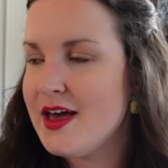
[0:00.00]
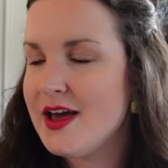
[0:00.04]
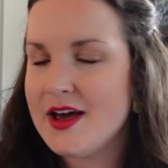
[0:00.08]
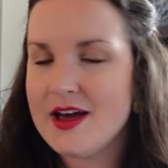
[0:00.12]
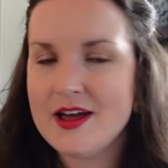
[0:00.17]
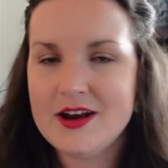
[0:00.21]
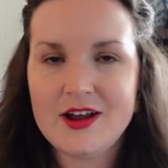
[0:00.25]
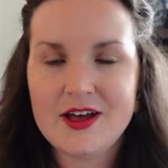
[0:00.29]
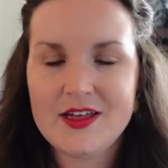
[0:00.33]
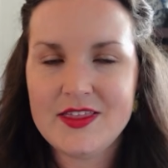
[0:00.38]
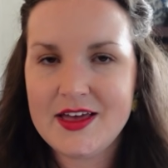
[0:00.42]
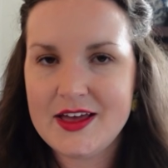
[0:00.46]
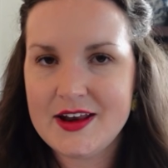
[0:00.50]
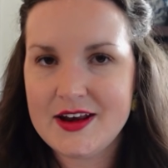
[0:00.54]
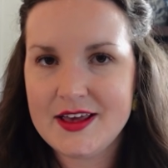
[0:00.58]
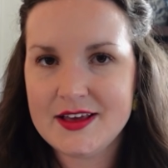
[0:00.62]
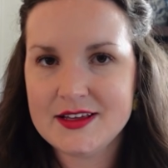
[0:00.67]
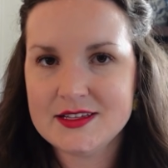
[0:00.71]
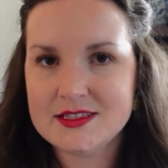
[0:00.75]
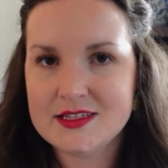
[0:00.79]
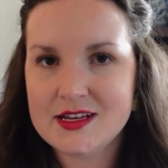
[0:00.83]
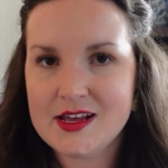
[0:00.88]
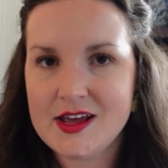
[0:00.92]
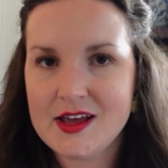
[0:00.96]
And on that
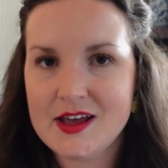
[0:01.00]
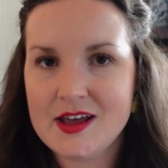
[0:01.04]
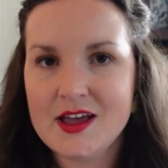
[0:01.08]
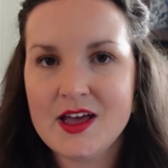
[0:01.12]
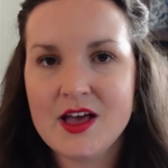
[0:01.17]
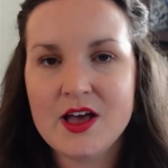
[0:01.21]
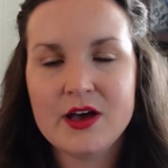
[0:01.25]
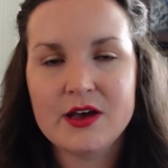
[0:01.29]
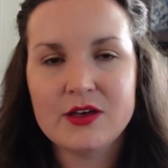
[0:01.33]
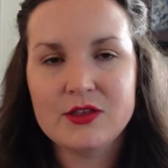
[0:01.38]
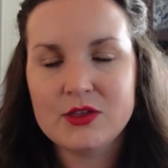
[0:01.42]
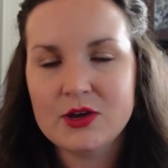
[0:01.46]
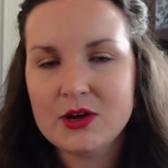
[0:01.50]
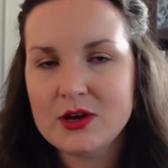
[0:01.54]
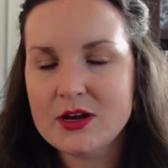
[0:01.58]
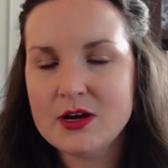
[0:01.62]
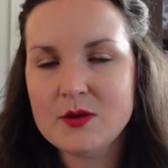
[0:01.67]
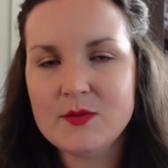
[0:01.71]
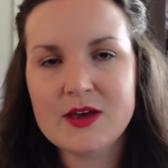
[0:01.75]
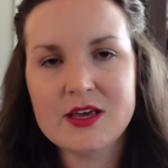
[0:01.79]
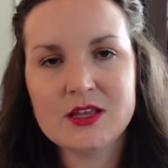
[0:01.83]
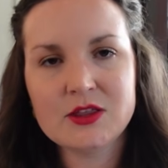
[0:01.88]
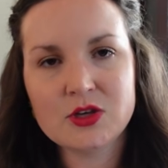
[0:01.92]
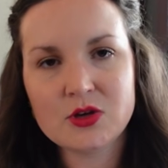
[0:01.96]
next day, they're going
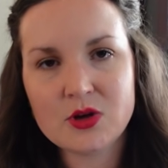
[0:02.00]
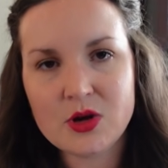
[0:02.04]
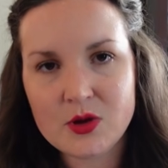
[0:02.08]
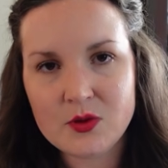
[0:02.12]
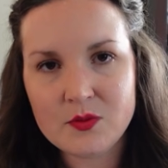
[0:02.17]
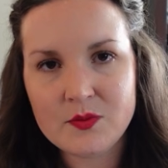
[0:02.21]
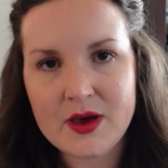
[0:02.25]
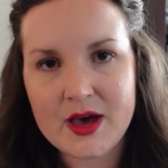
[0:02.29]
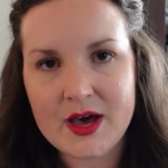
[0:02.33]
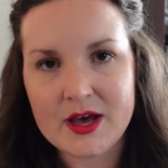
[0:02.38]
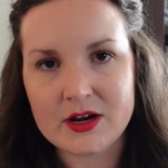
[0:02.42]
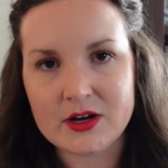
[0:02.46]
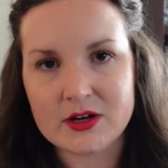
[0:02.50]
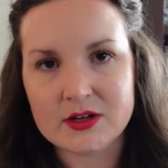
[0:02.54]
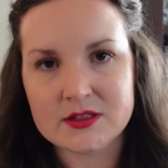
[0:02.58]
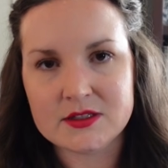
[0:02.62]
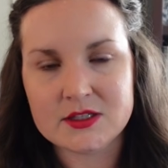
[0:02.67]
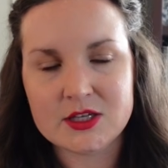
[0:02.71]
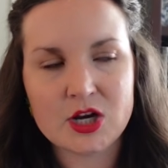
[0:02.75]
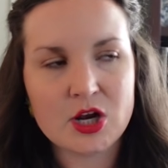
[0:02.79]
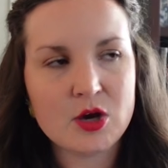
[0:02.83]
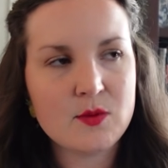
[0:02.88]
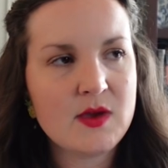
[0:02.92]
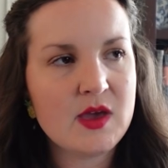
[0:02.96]
to make their own
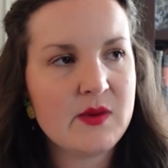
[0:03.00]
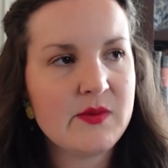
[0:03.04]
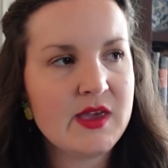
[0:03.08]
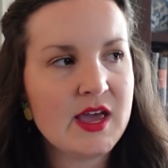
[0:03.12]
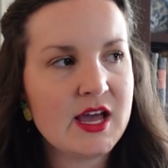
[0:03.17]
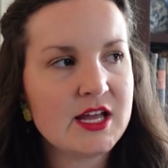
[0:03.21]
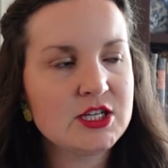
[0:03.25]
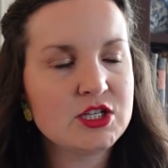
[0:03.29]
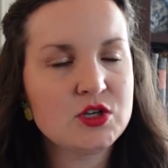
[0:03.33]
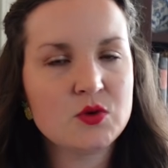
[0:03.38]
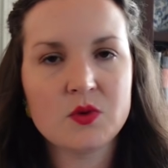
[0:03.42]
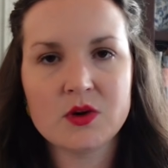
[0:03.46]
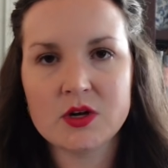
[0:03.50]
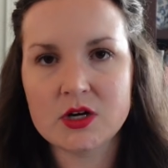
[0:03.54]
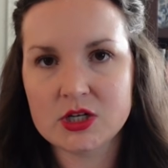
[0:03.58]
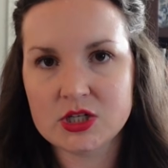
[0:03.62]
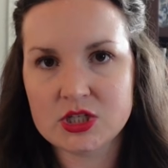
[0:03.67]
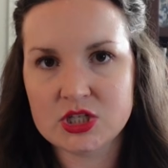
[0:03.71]
patterns. You know, maybe I do 1 or